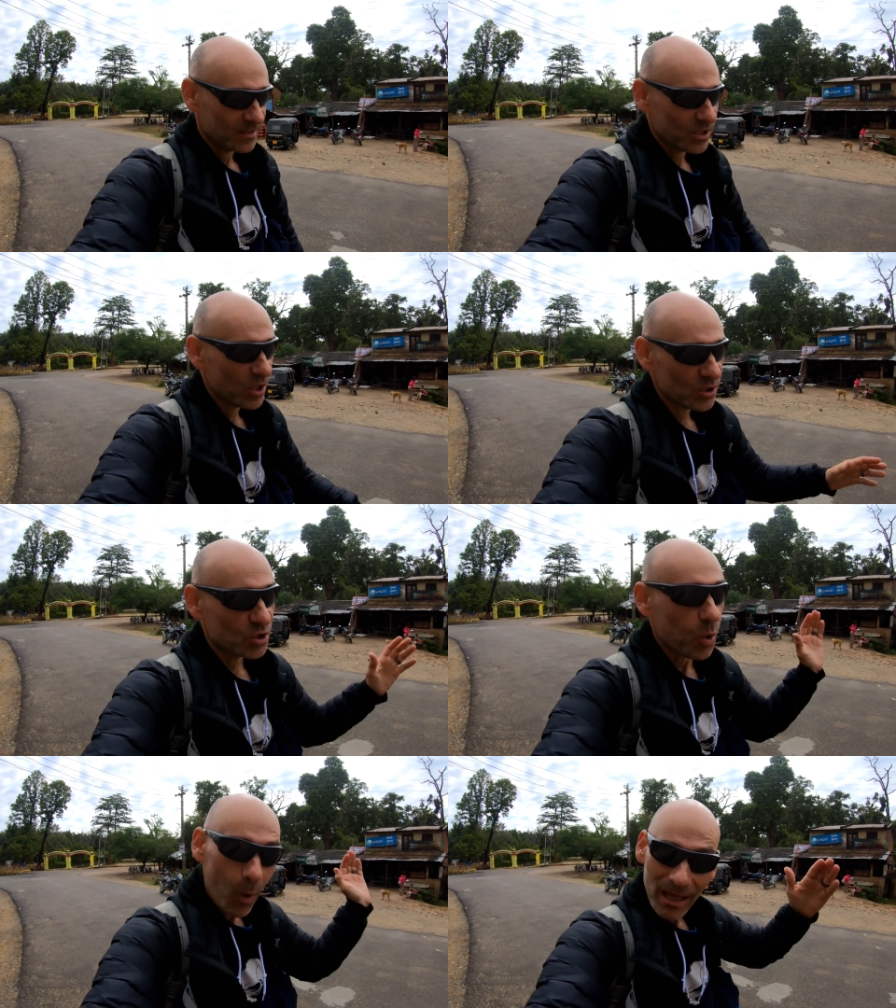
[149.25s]
You know, you're
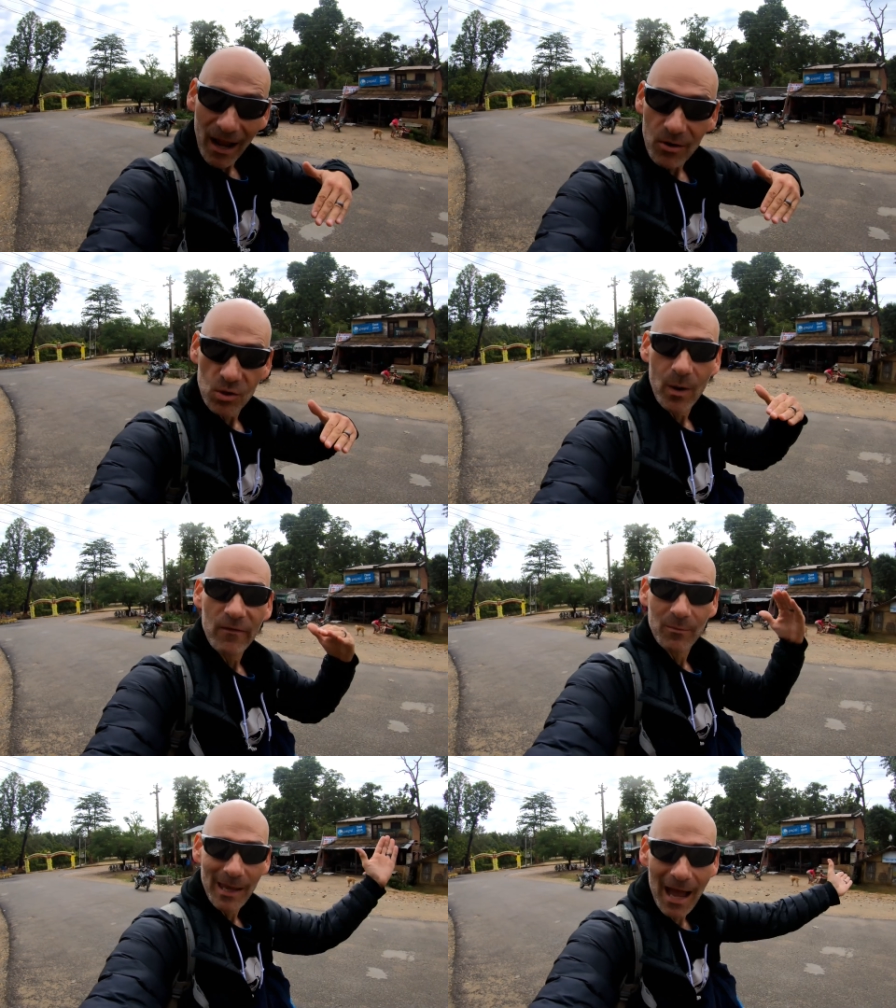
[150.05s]
20 hours away
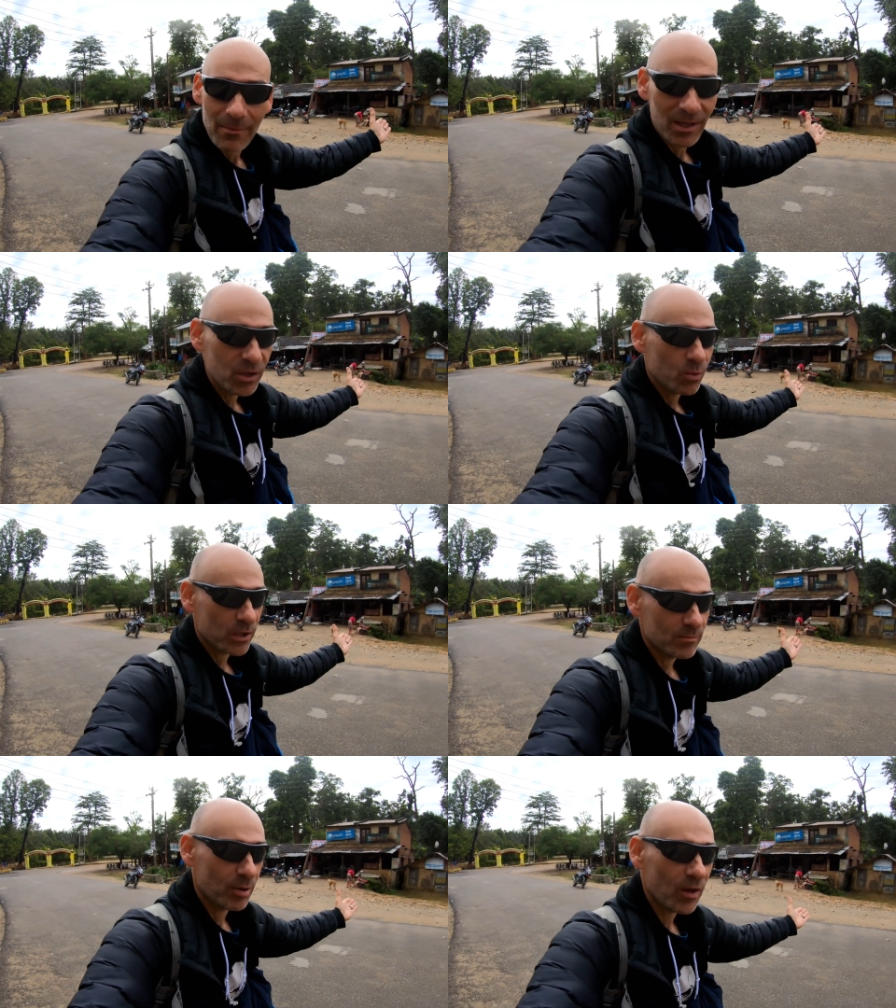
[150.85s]
from Kathmandu, where
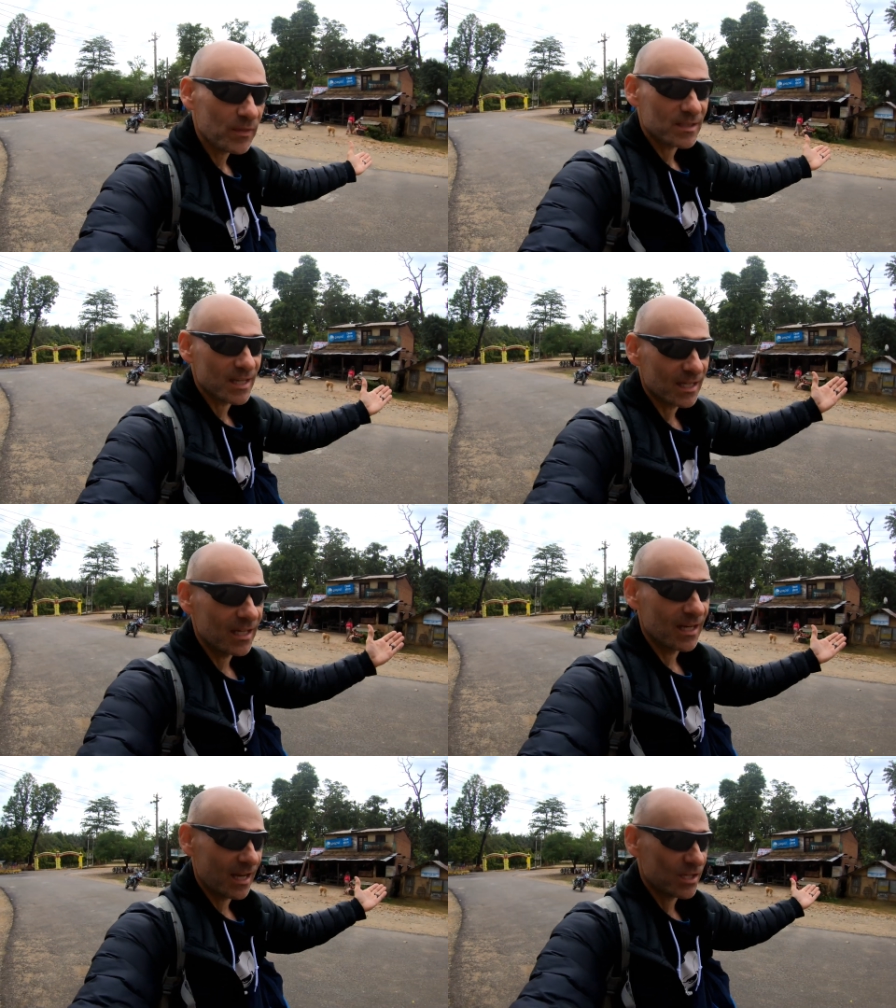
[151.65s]
you bought the
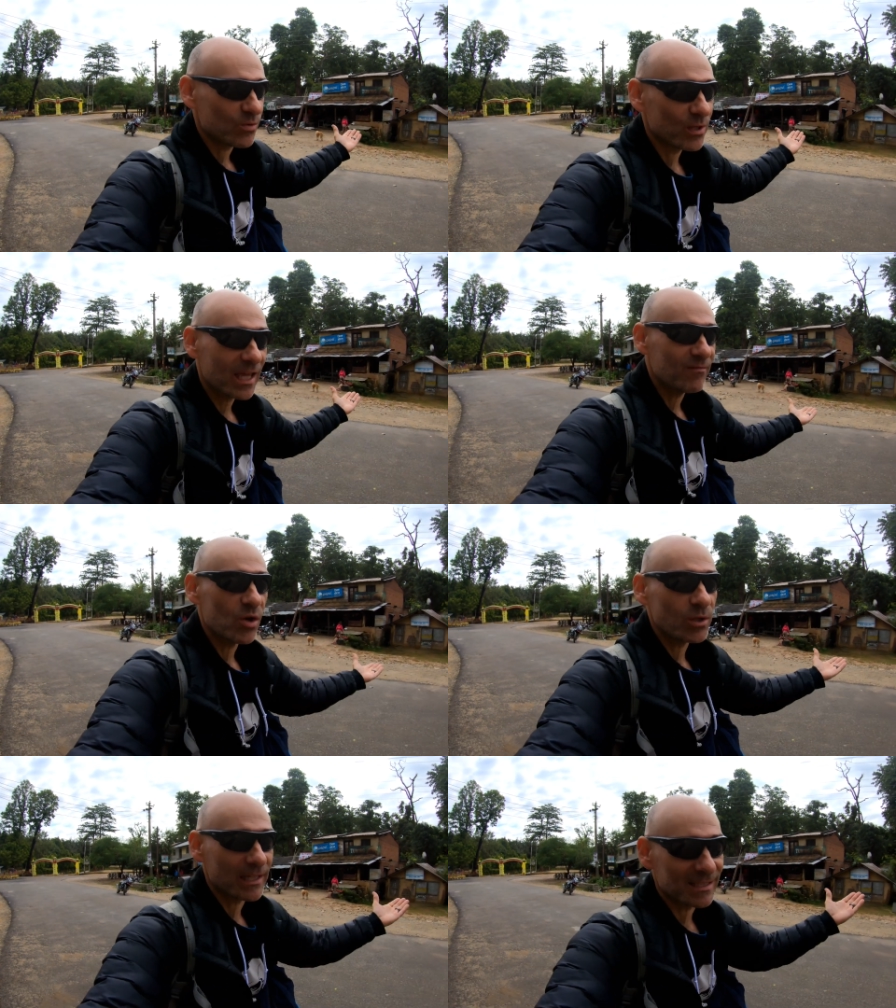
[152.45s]
ticket, and you really have
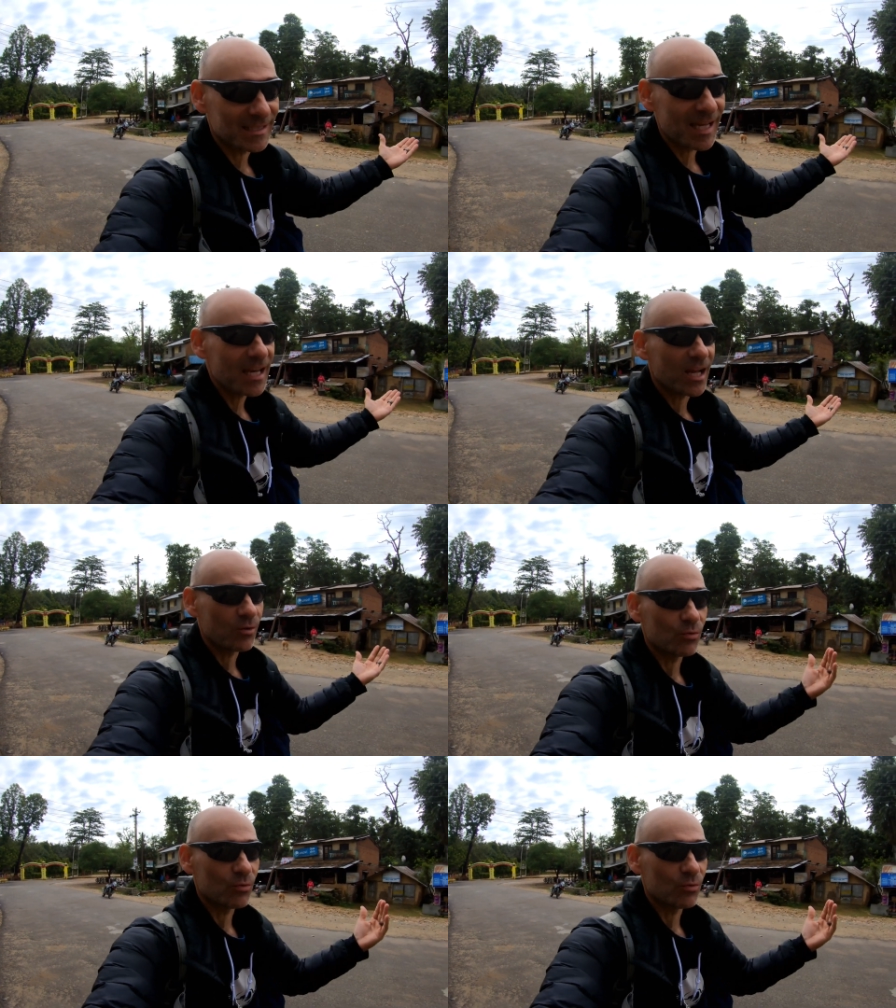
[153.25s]
no leg to stand on.